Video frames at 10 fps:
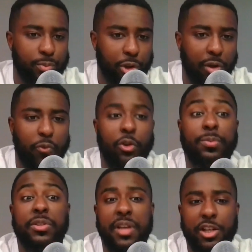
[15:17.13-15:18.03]
Clark
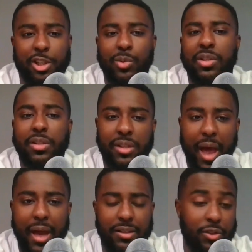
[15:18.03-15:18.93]
Phillips' issue is his
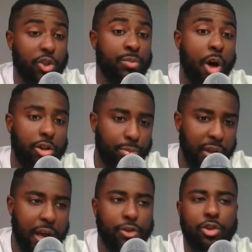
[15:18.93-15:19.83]
size. He's a smaller
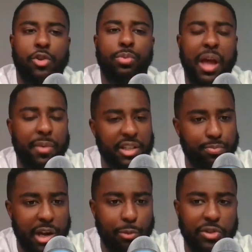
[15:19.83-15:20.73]
player. So you play him
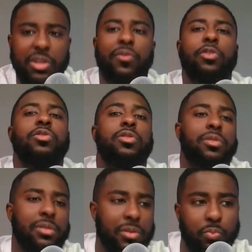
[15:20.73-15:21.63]
against bigger receivers
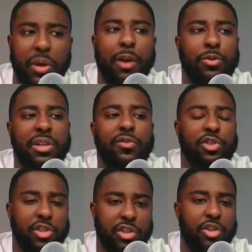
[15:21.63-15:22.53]

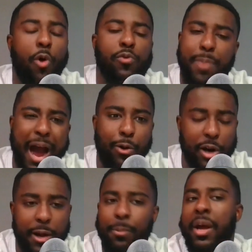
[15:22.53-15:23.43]
can just
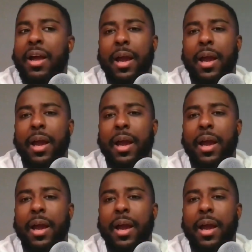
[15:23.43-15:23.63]
overpower him.